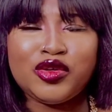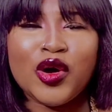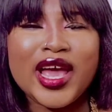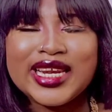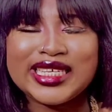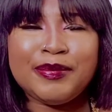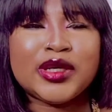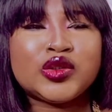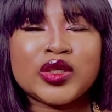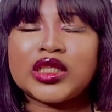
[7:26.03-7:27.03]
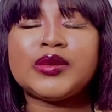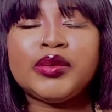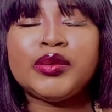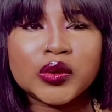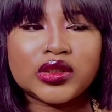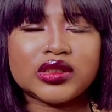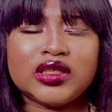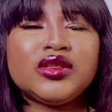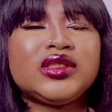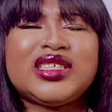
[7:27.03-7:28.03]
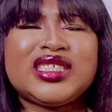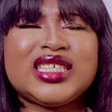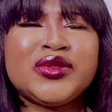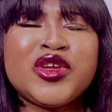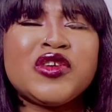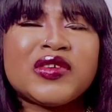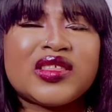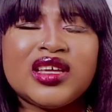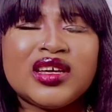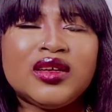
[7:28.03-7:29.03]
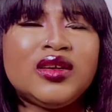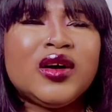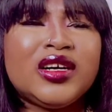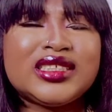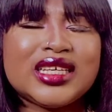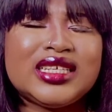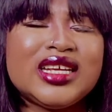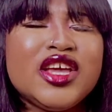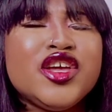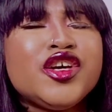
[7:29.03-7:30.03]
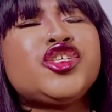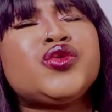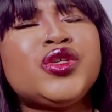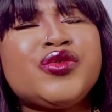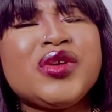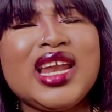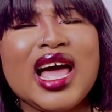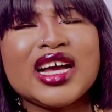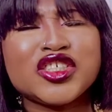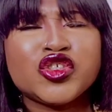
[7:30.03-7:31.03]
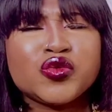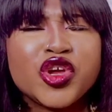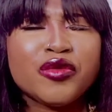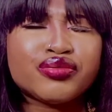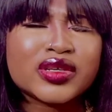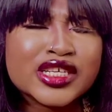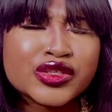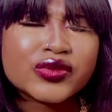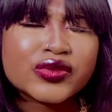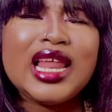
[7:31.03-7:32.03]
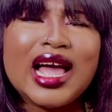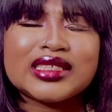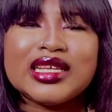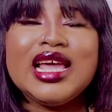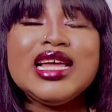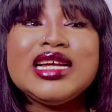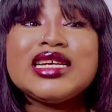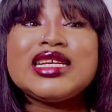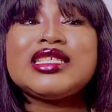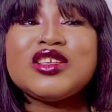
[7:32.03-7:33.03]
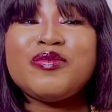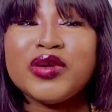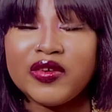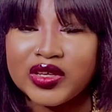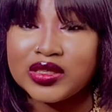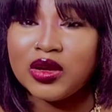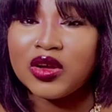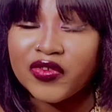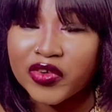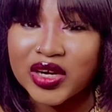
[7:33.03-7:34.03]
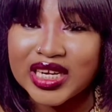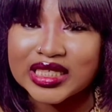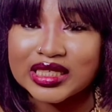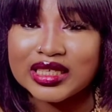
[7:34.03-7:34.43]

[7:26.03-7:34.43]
your head is about to explode. You know, there are times when you overthink a lot and you just want to relax, you just want your brain to relax. This is the perfect song for it.